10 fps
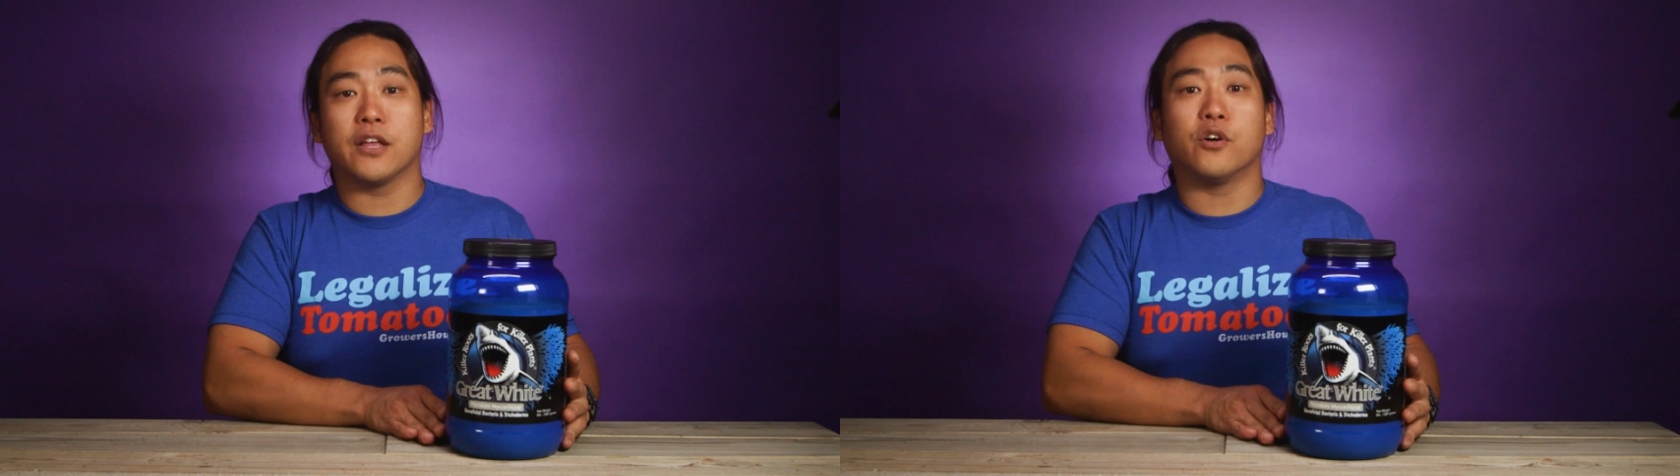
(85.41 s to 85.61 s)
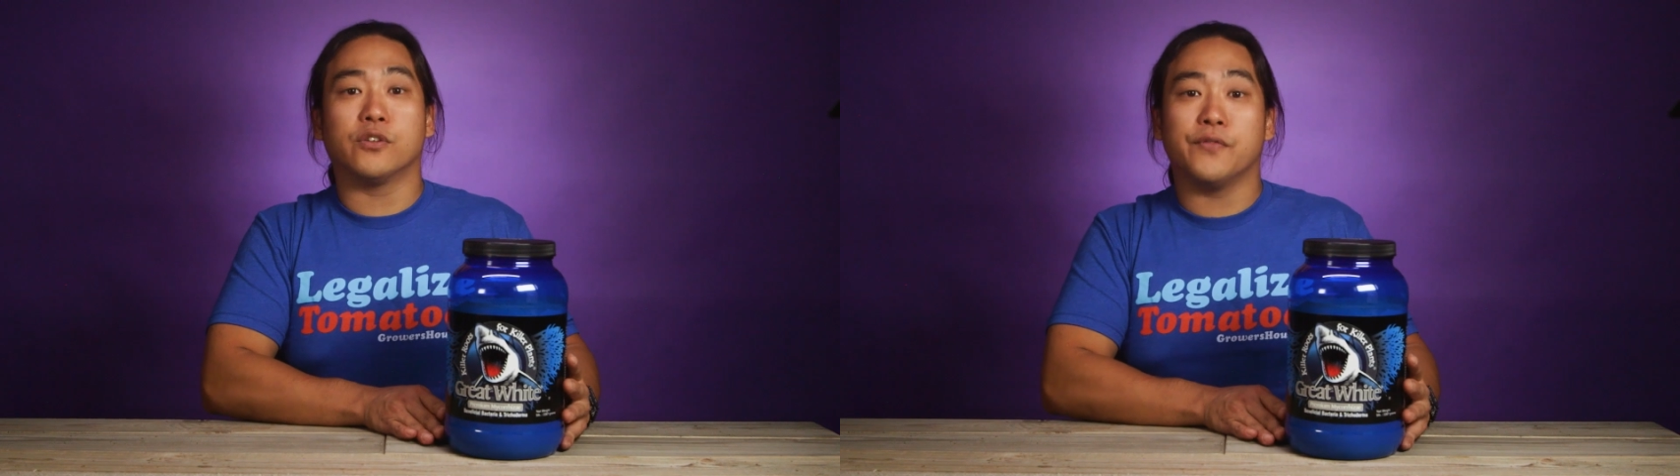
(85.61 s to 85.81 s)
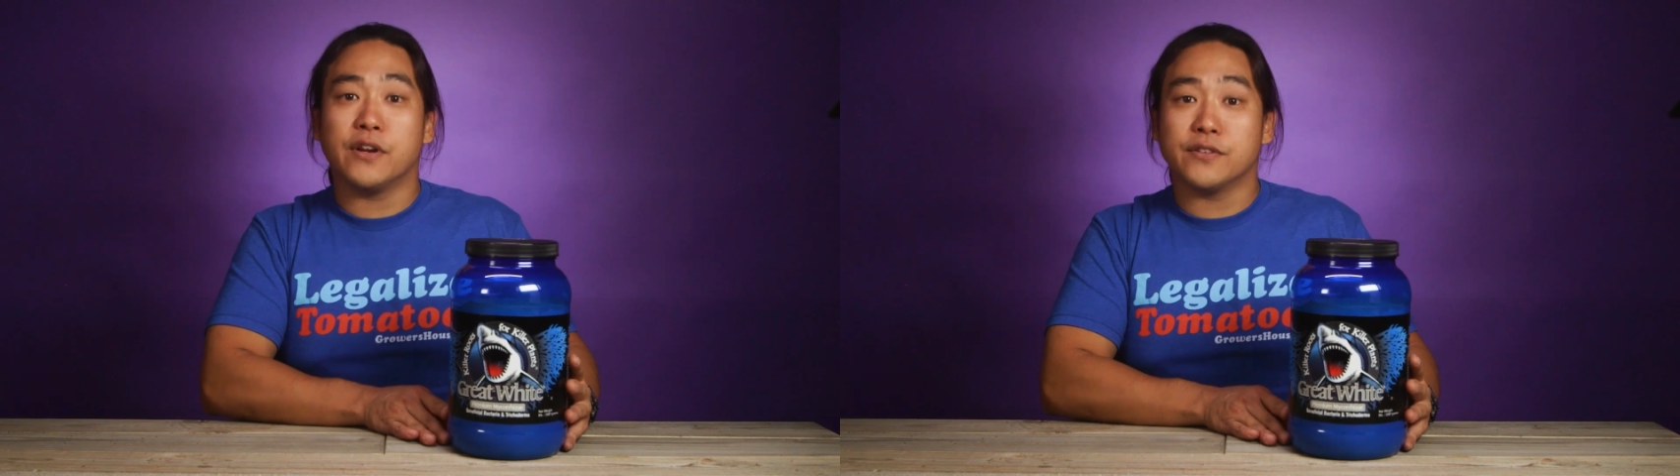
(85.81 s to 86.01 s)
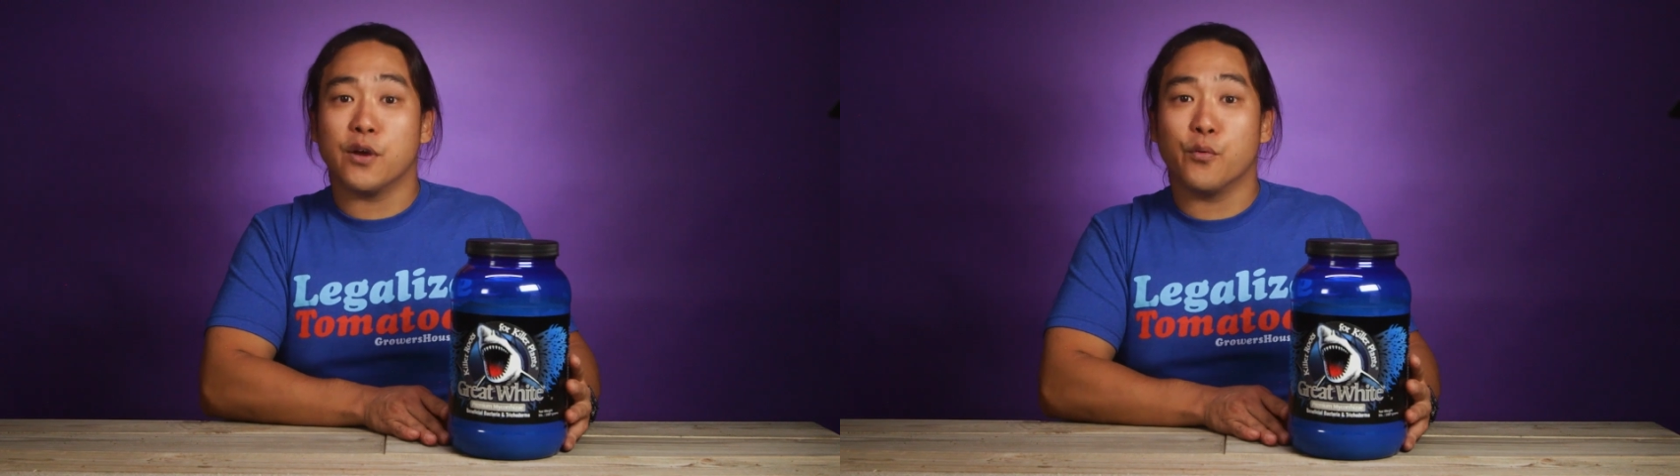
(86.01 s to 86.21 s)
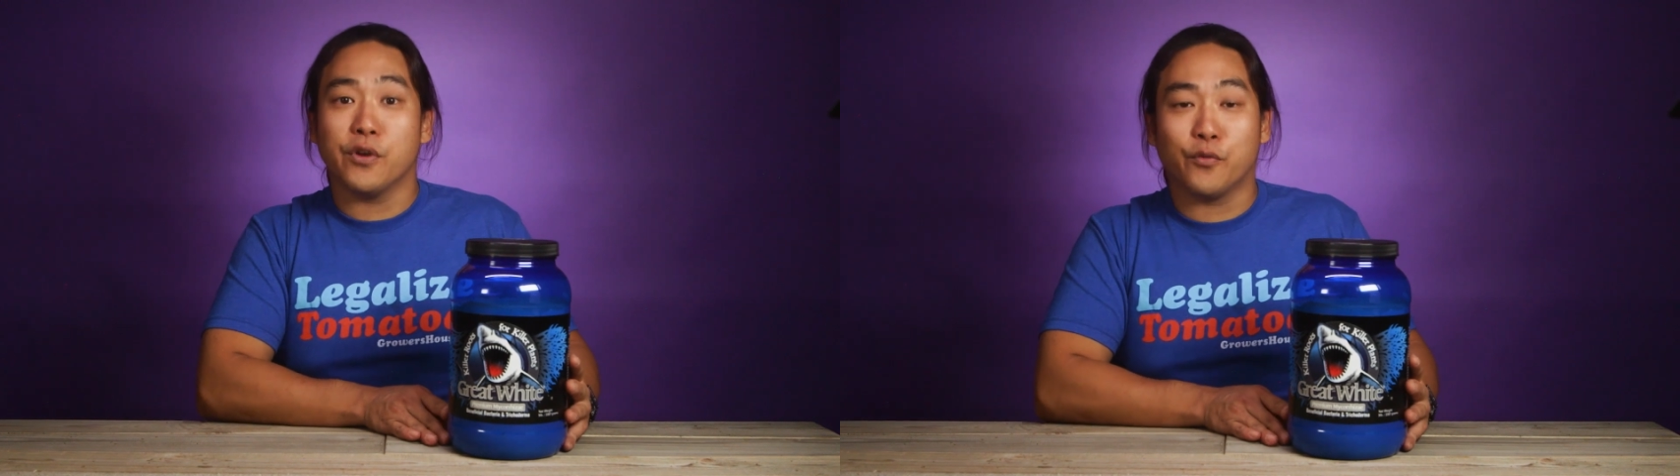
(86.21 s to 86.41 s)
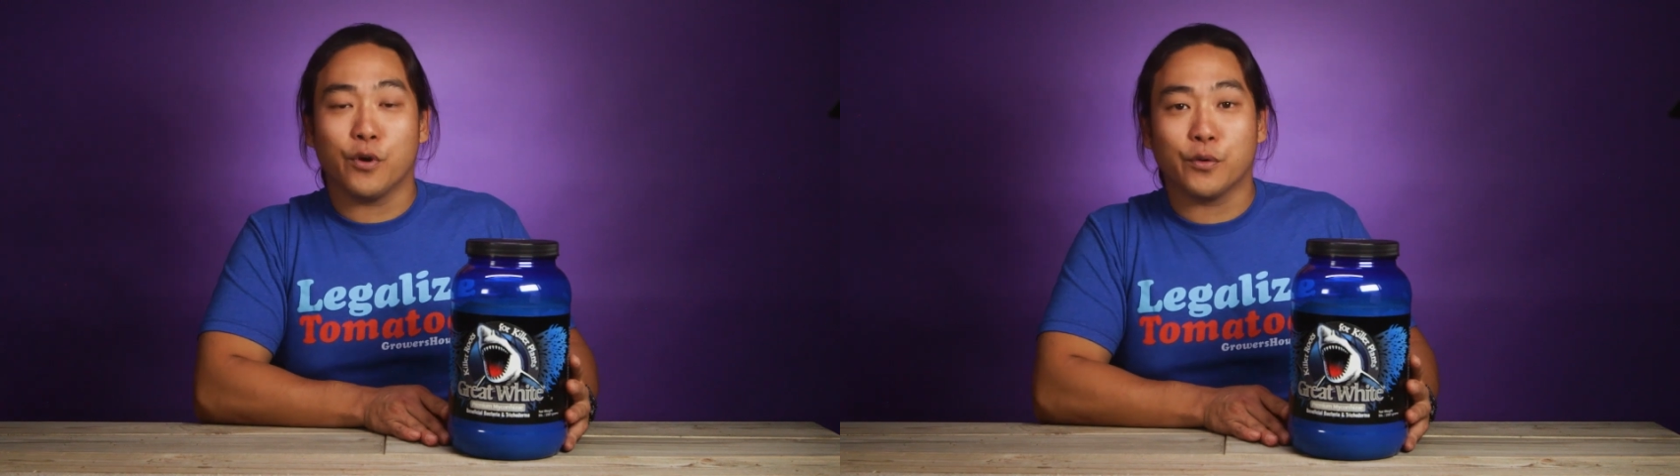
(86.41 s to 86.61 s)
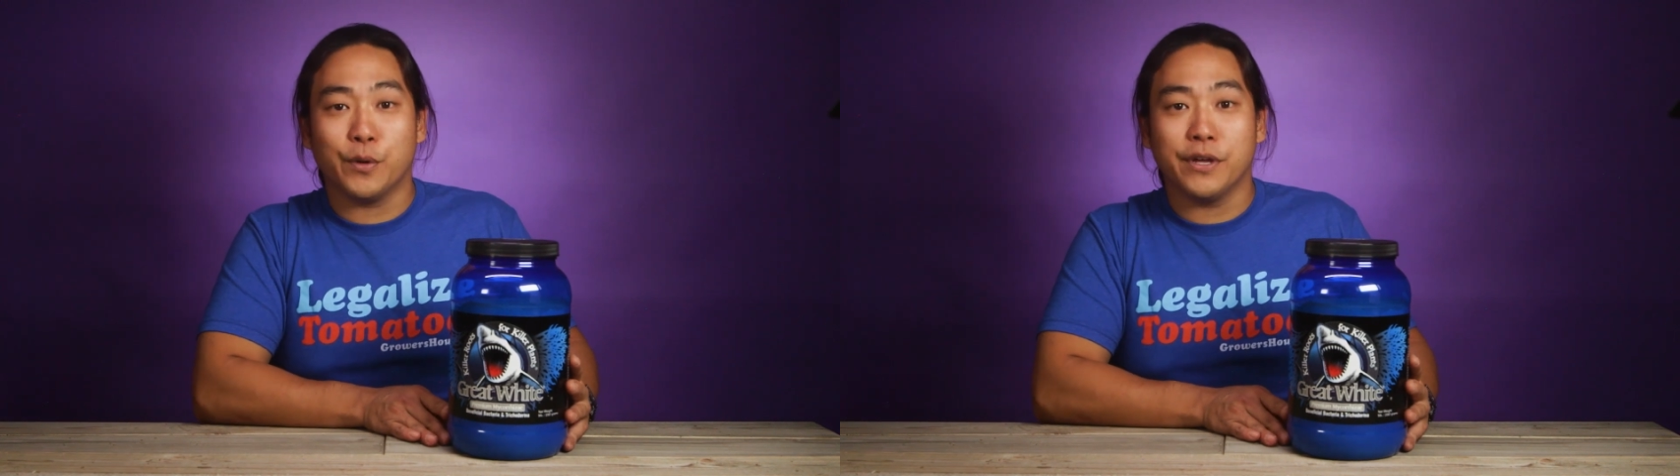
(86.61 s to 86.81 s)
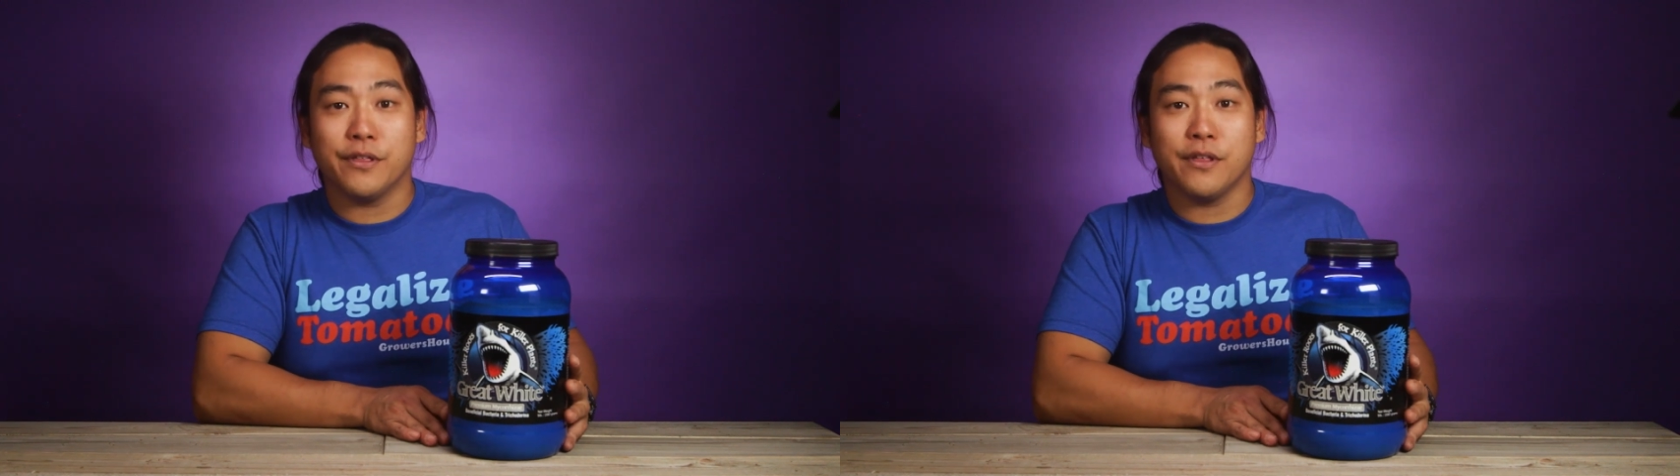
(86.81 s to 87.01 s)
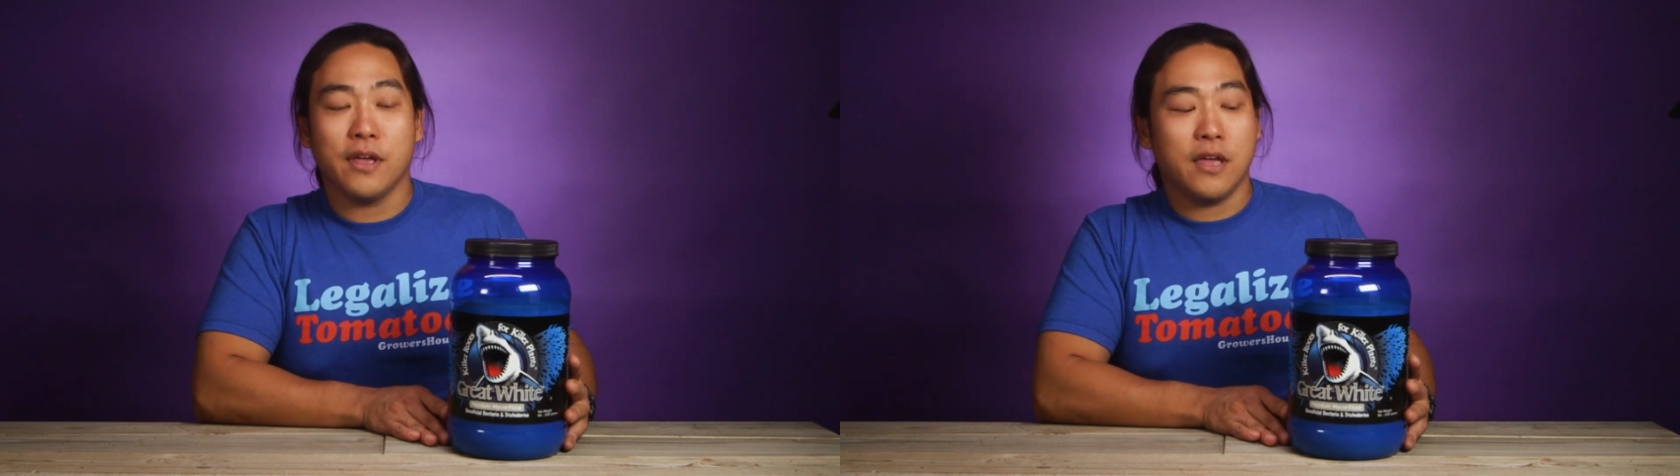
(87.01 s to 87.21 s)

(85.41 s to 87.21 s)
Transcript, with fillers: cultivators that we've worked with,